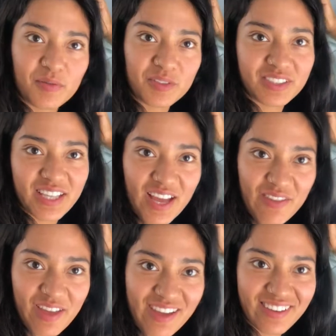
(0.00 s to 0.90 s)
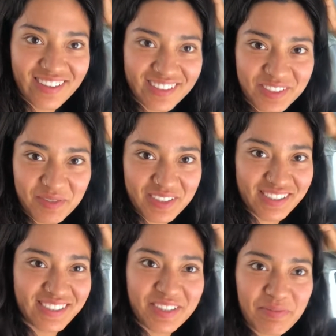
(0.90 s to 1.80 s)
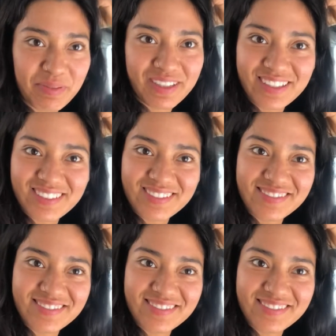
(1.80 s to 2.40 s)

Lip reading: We'll see how that looks once it's complete.